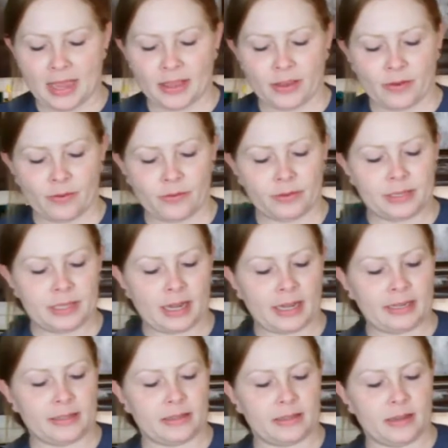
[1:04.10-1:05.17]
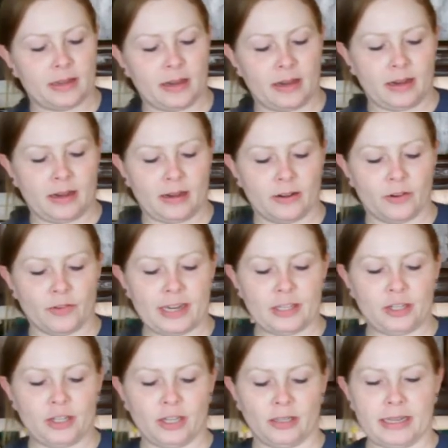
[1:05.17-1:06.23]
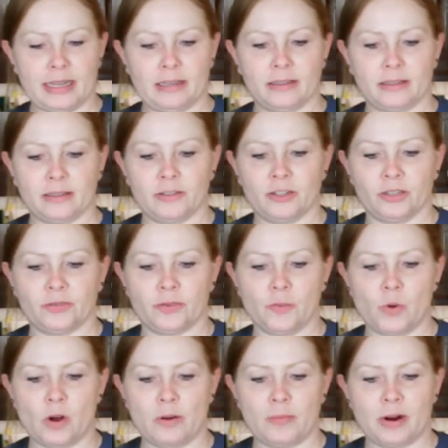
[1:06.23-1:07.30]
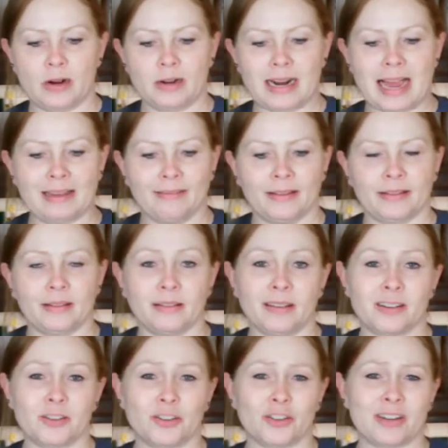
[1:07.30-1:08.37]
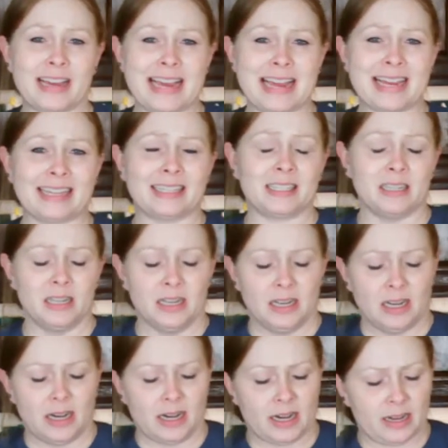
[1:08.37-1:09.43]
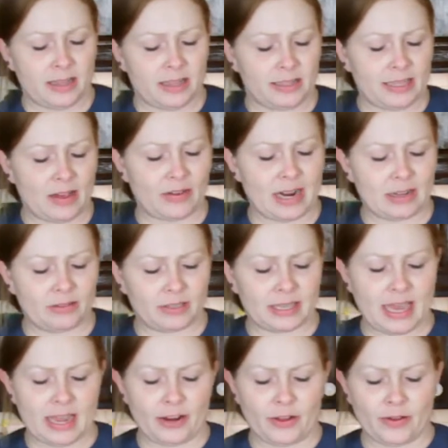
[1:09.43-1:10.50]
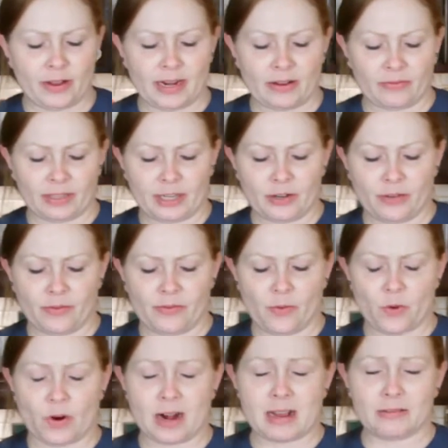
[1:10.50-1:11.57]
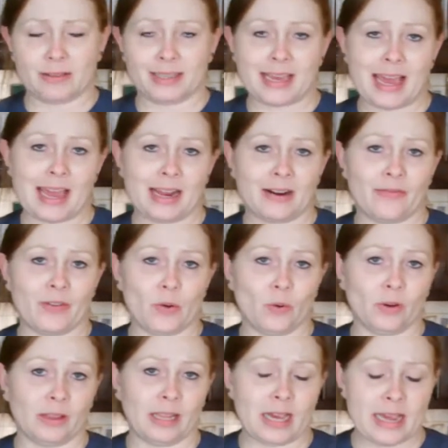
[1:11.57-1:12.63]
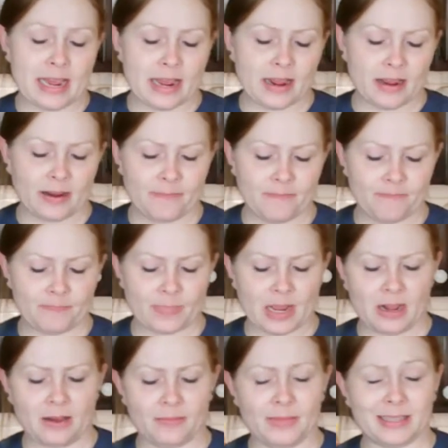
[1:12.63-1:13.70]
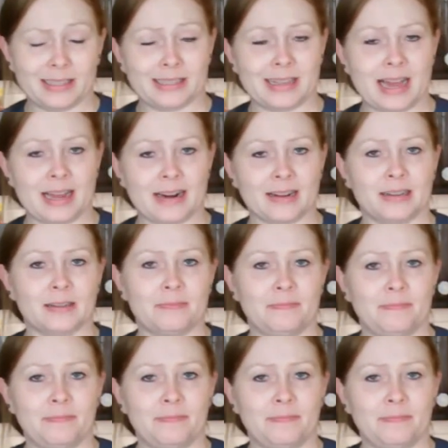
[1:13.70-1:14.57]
use diced green chilies just from Walmart. I like the larger can, the 7-ounce can. You can definitely do the 4-ounce can if you would like. This is not a